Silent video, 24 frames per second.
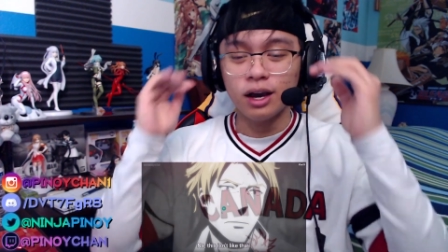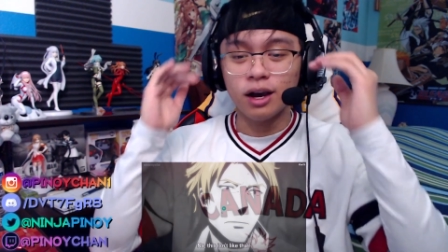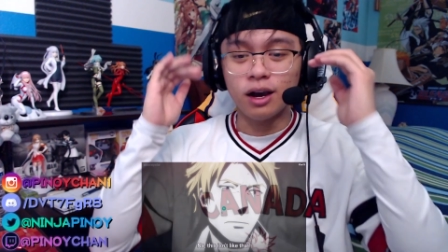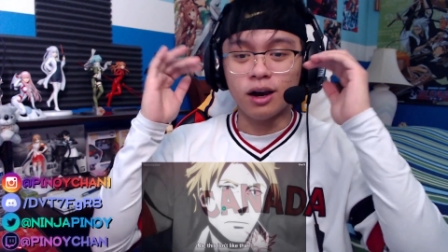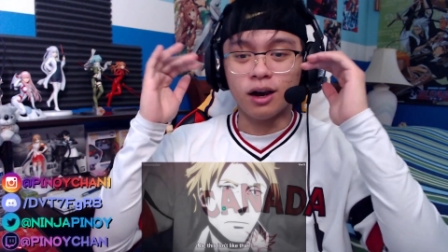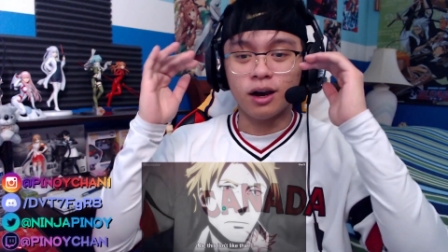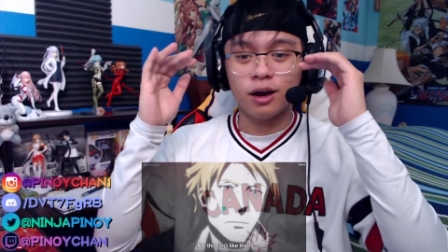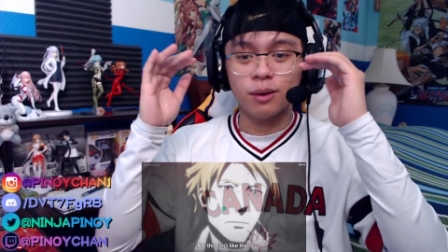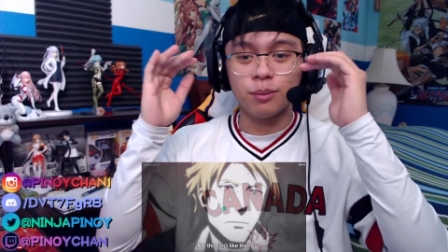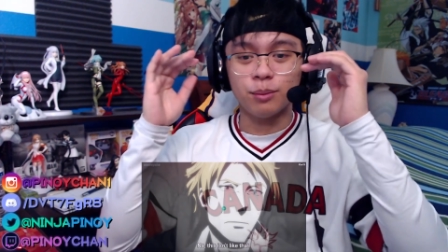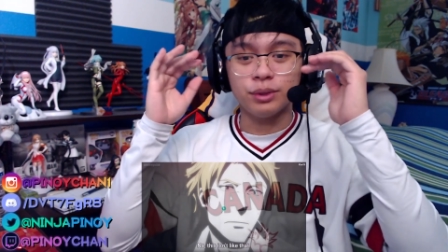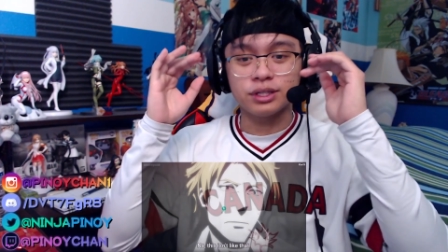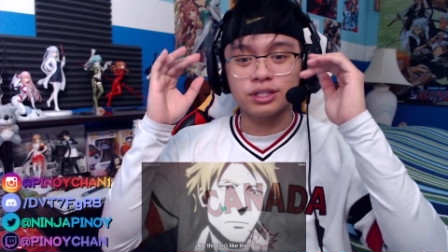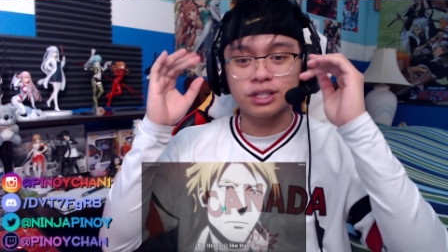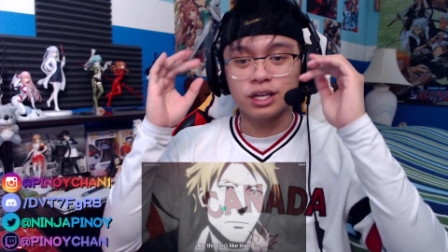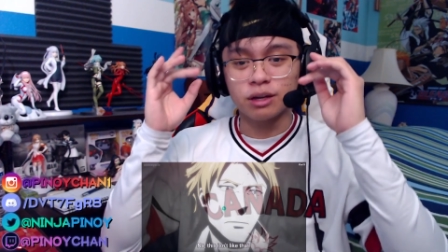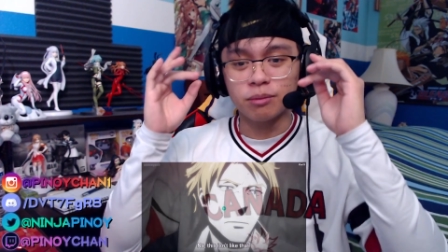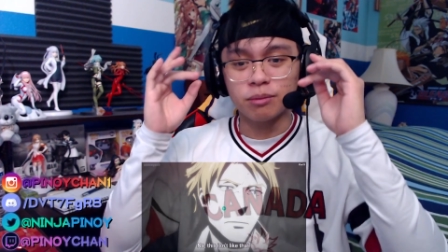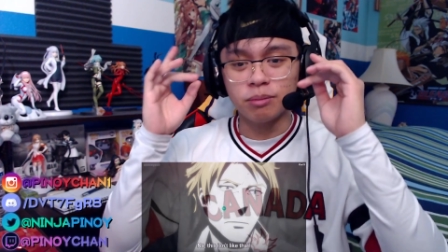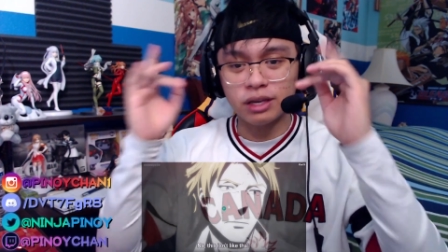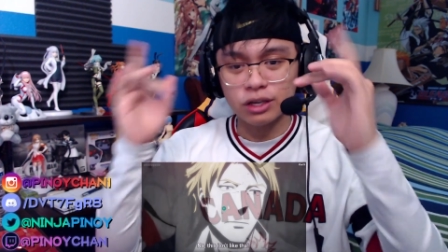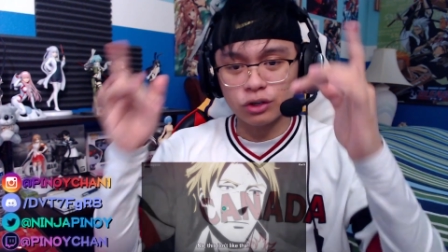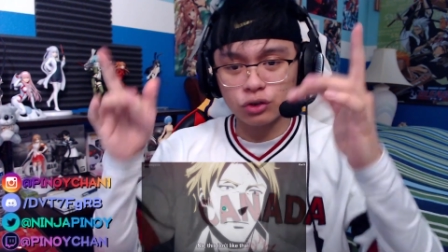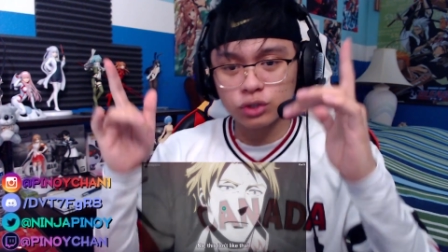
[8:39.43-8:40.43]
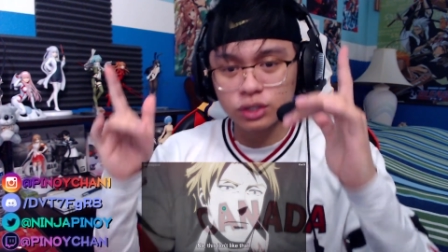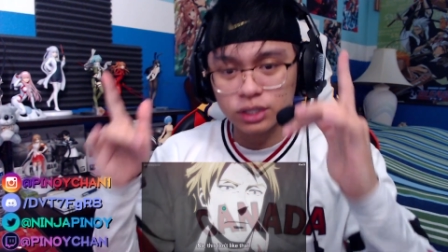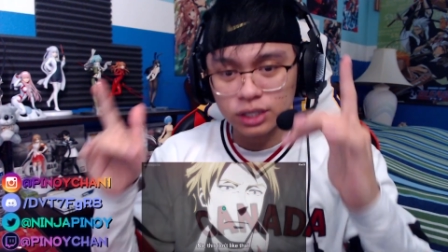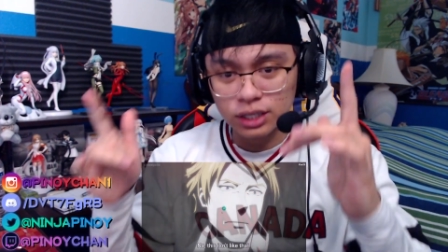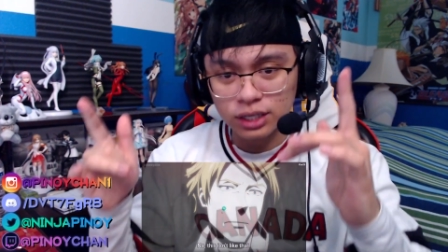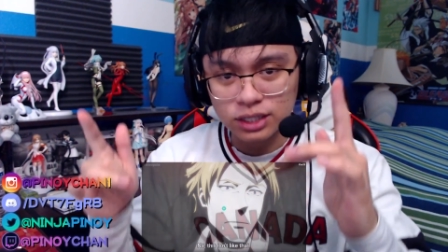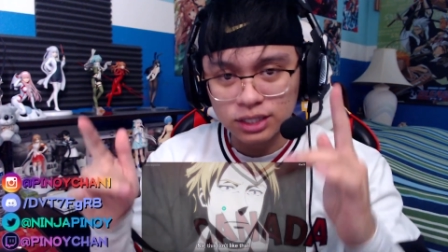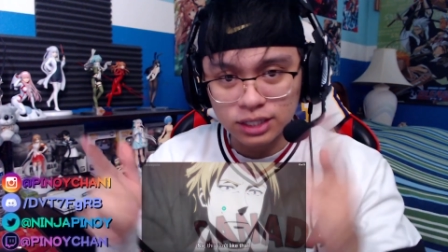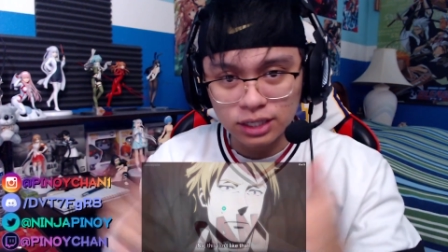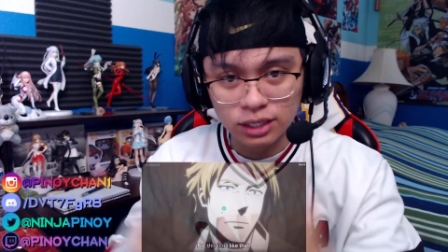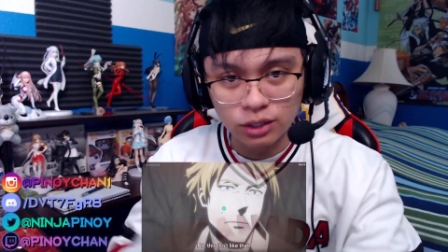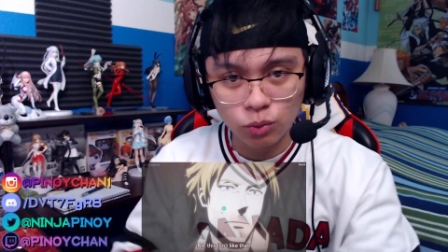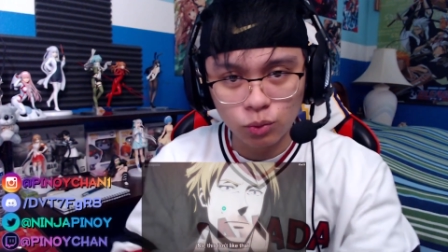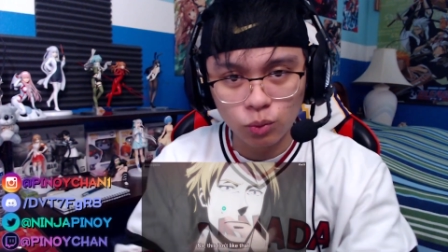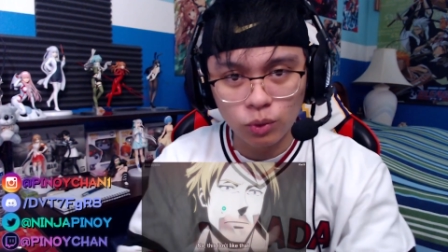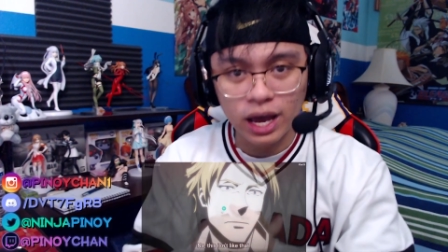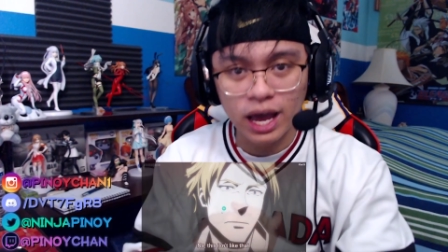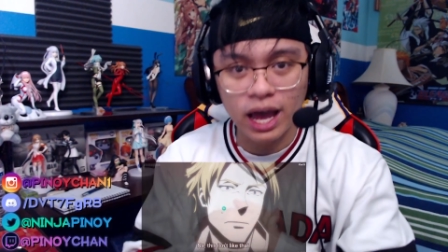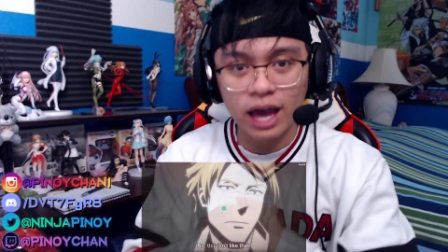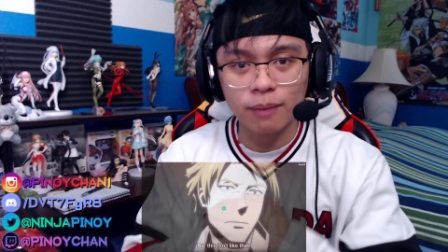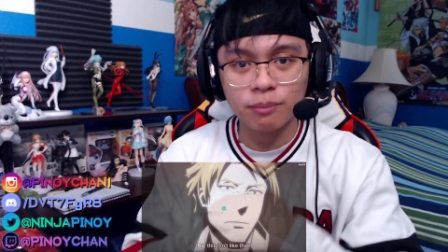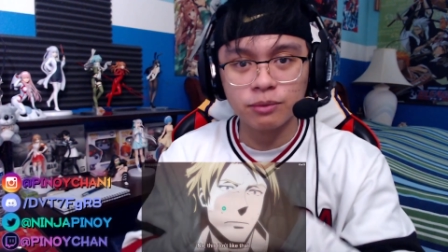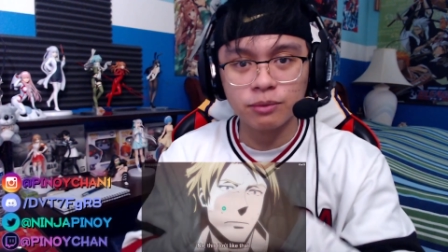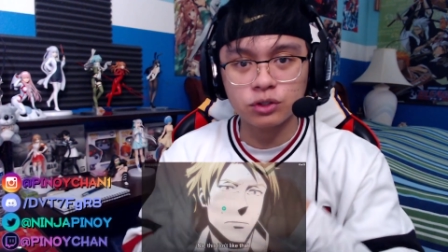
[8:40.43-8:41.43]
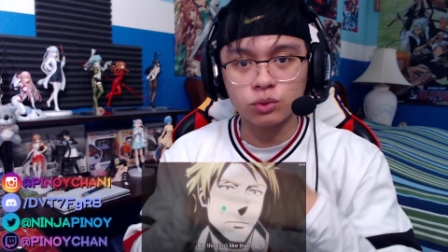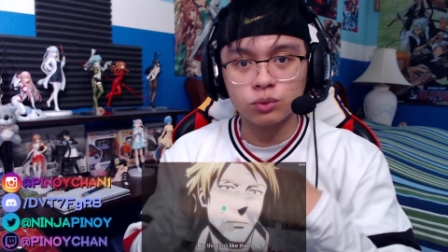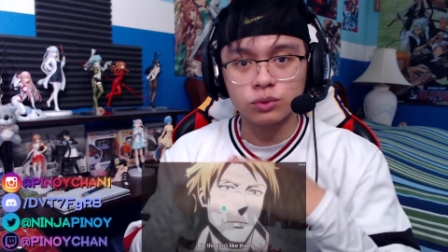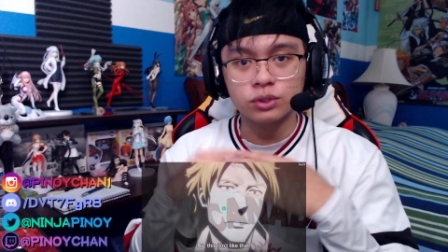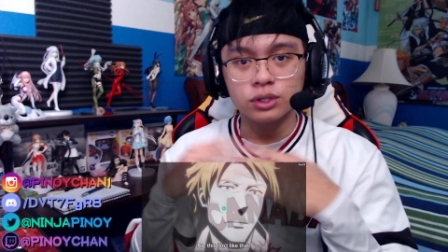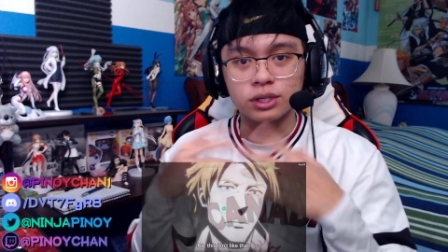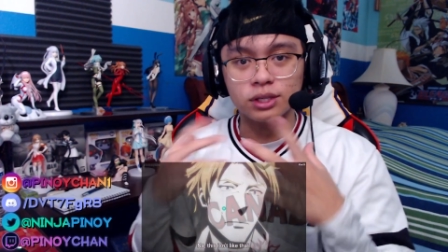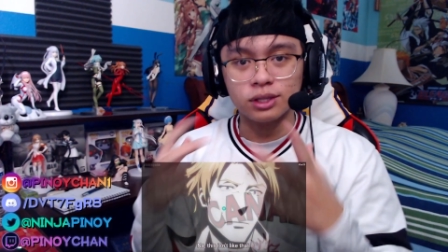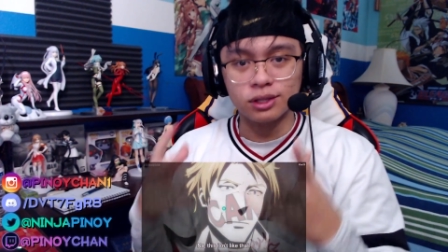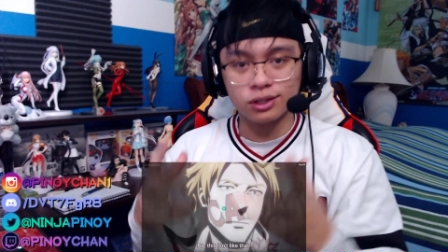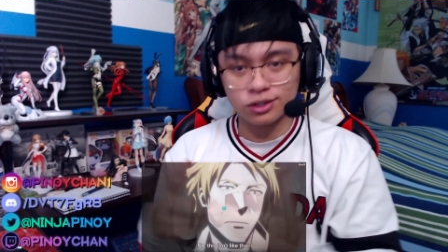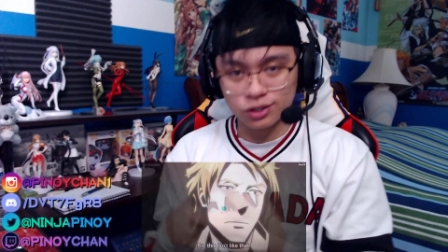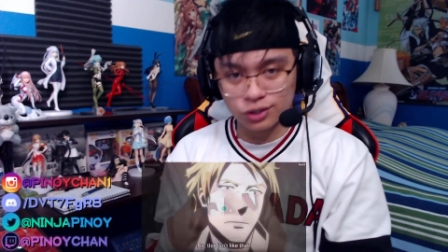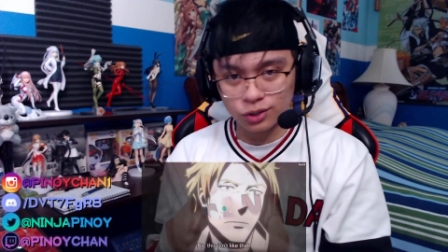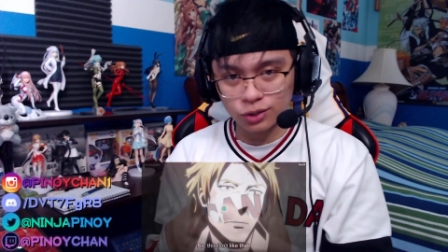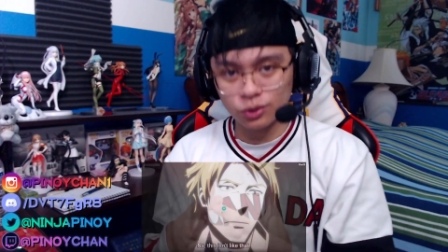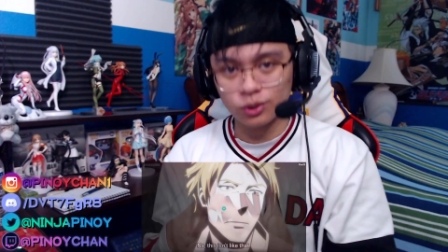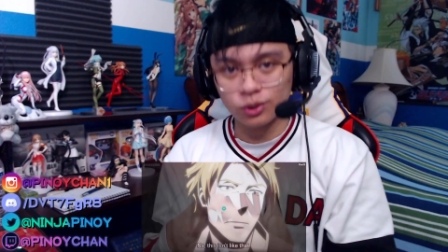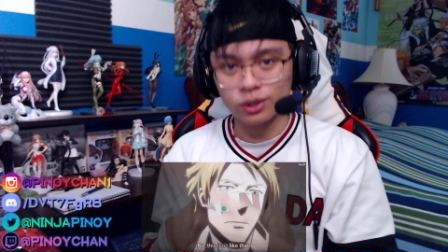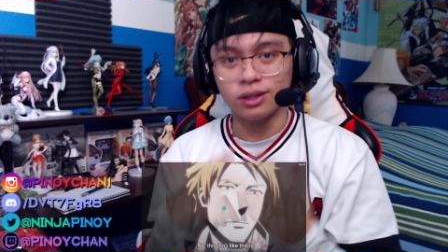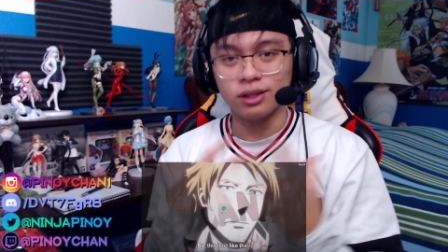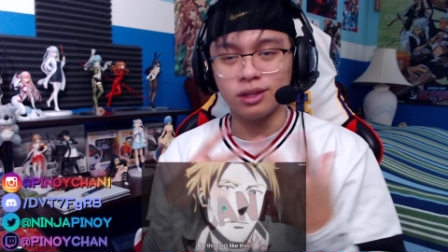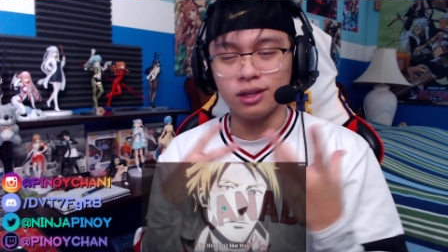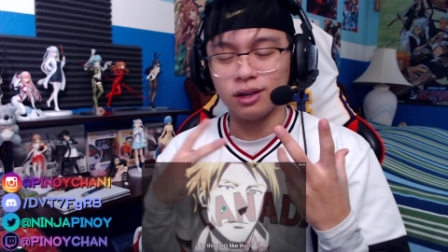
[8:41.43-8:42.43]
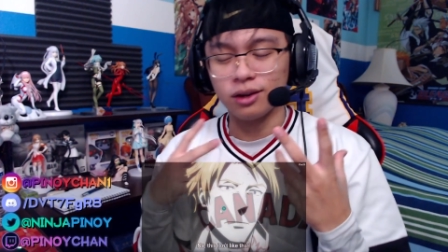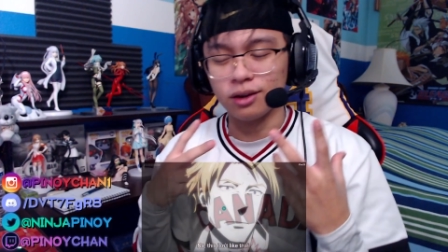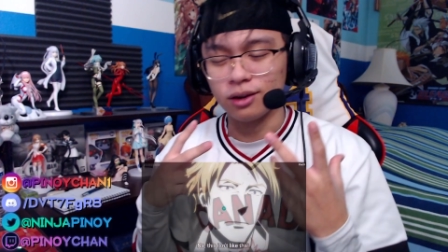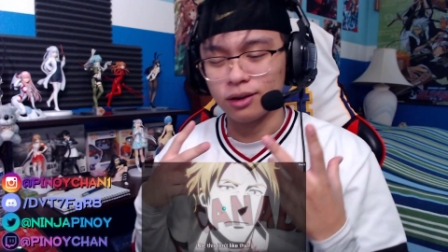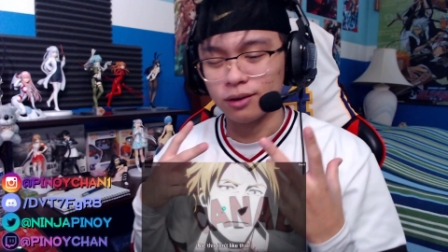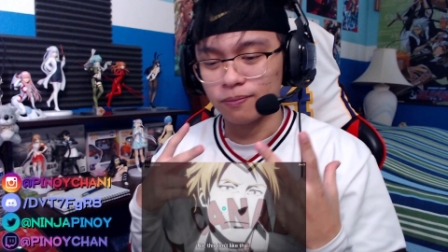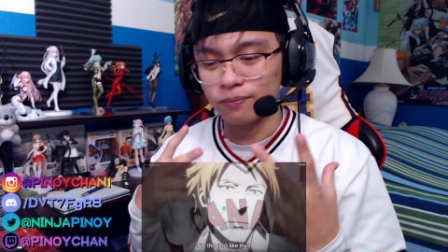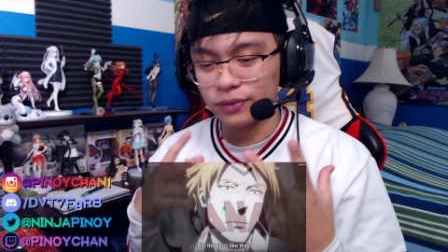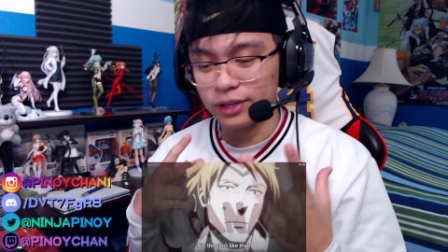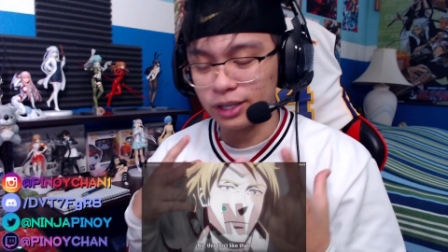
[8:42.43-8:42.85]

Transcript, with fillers: Um, it's gonna be interesting to see what happens between the two and their